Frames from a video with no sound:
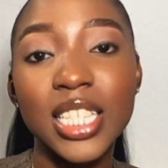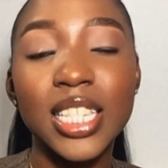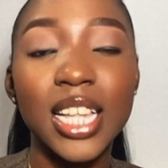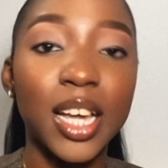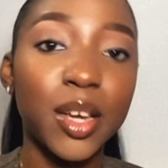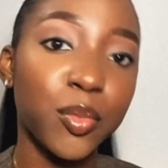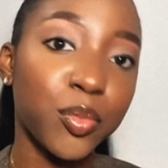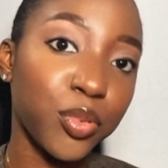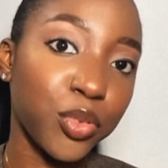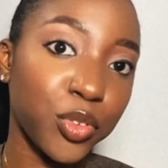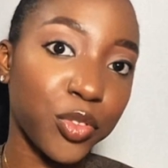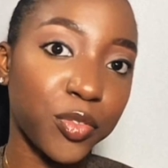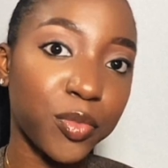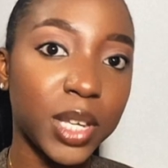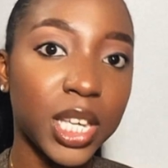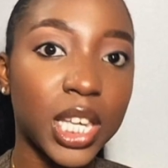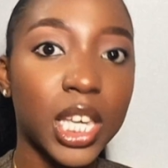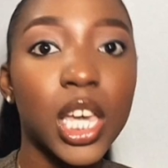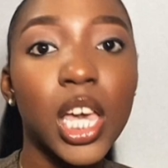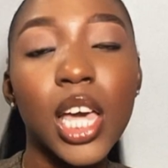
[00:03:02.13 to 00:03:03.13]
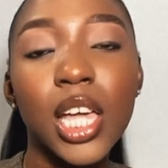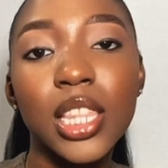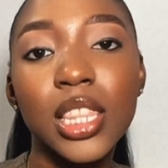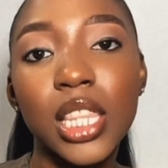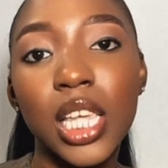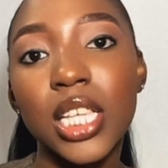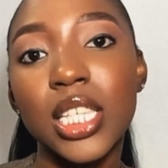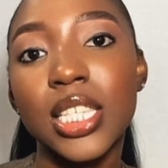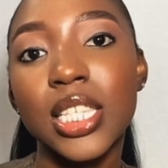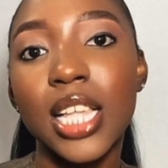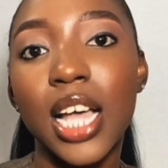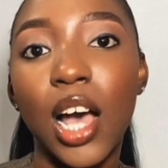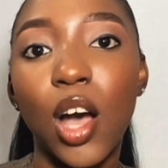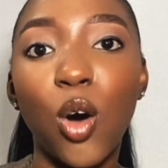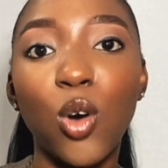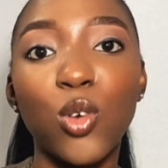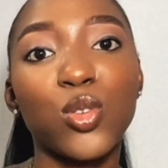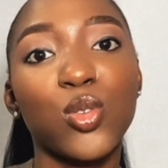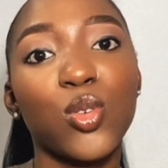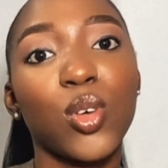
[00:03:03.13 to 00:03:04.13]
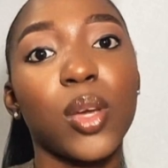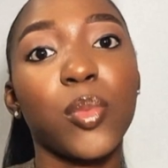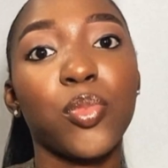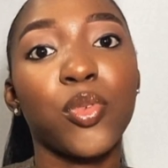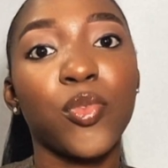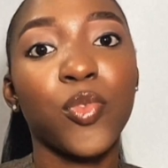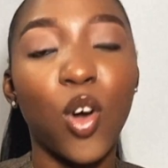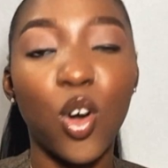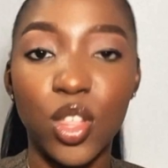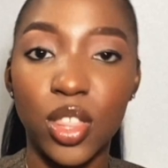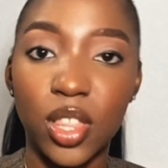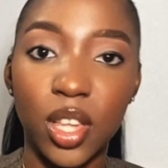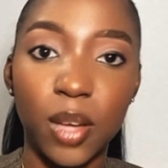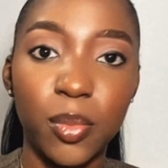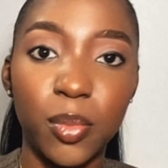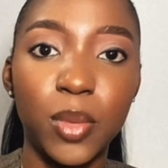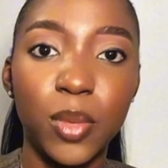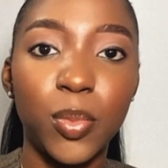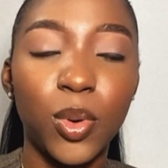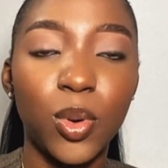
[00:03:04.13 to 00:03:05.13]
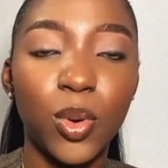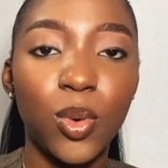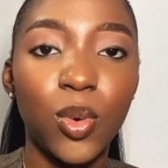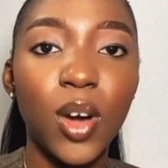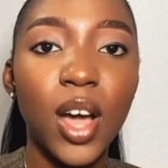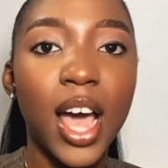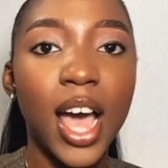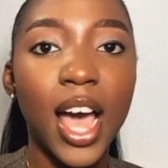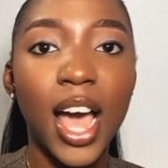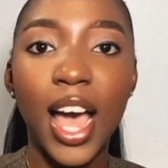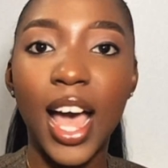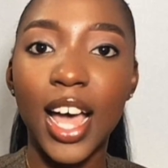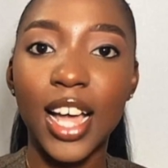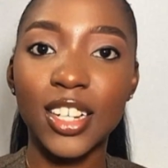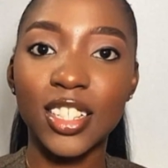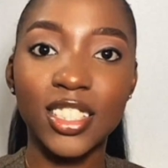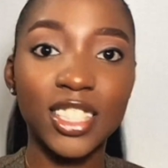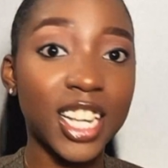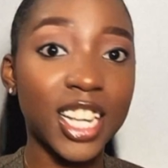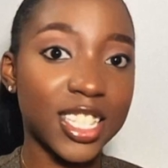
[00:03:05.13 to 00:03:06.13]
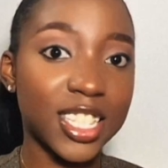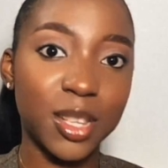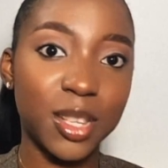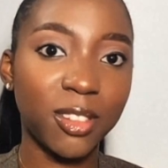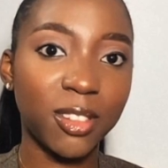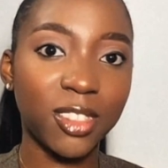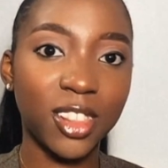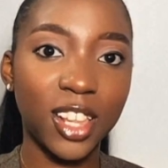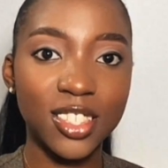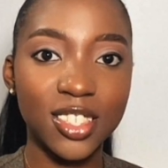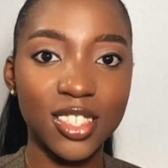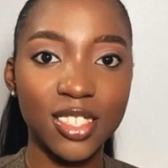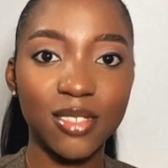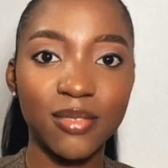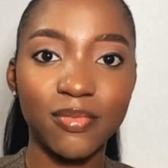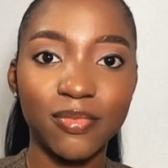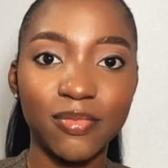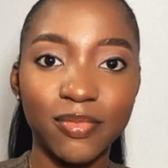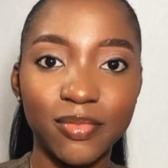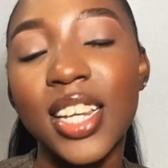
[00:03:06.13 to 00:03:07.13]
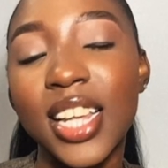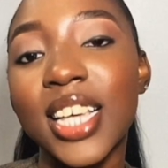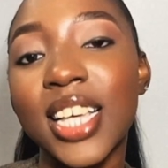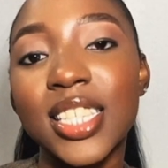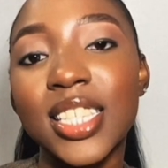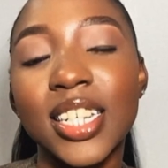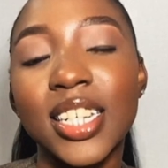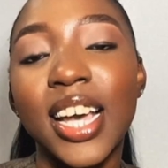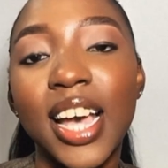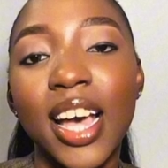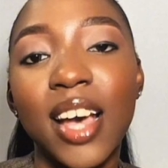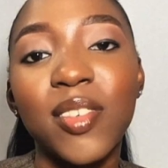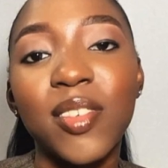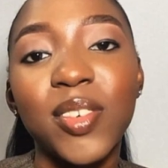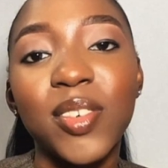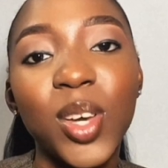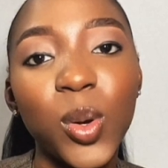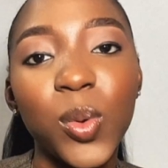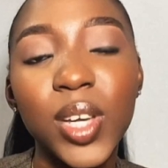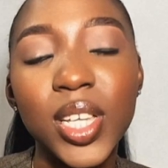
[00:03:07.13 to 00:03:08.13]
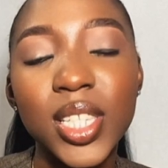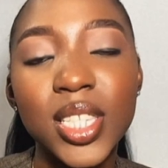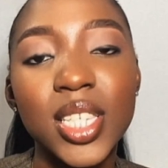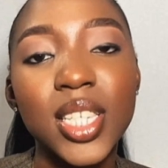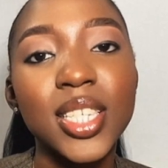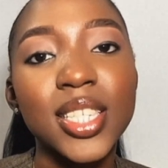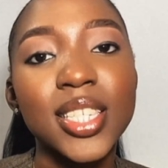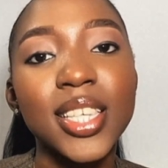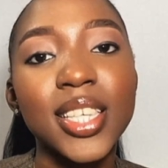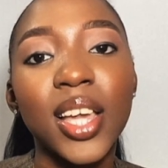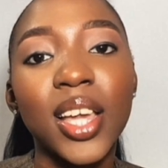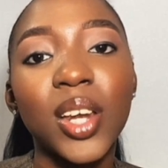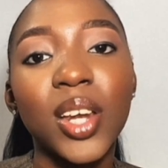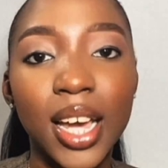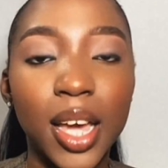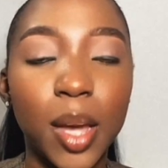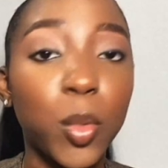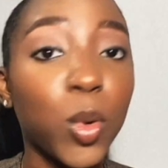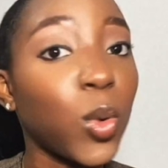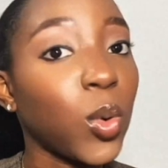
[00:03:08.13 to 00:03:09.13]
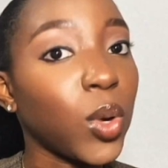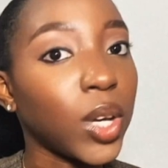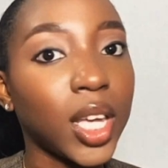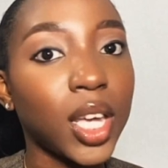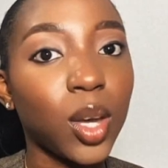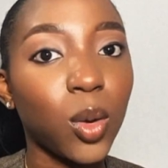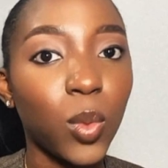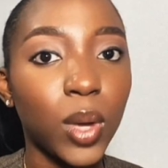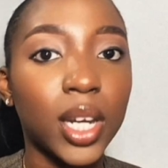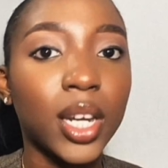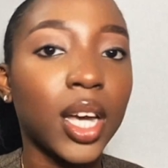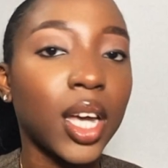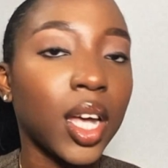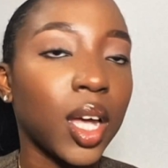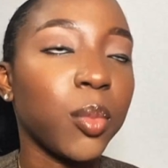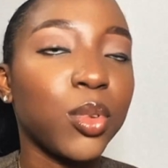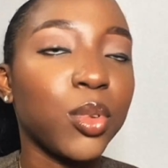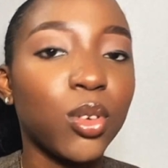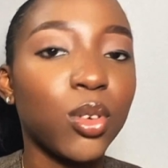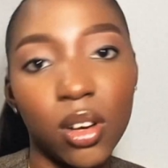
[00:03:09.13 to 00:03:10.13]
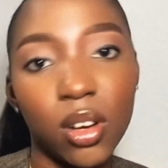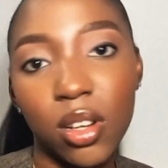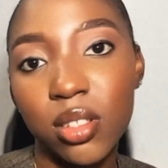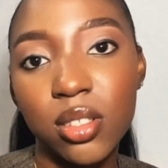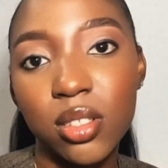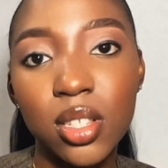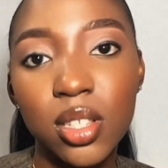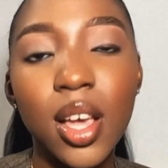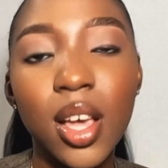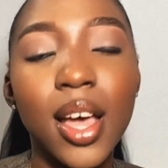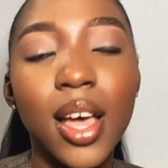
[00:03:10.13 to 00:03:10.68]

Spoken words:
that improve me, things that also improve other people, and that's about that. The next thing I have quit is saying I am okay when I am not.